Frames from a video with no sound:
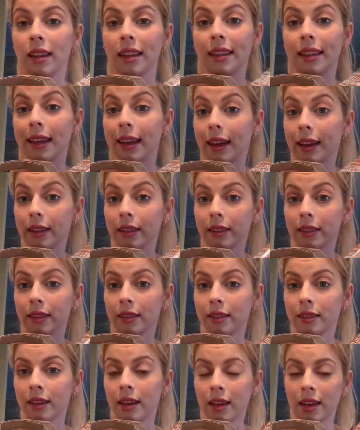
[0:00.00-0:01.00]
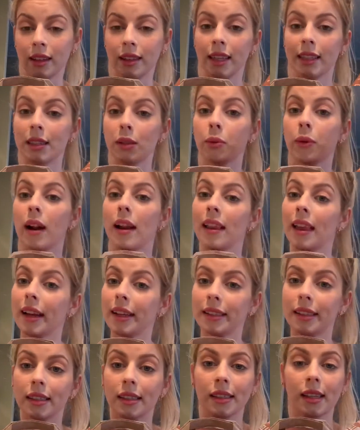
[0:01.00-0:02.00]
The end. That's what I
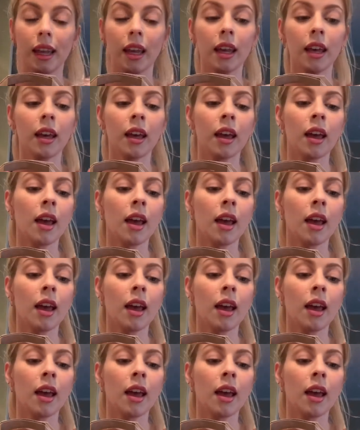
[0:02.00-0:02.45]
like to see.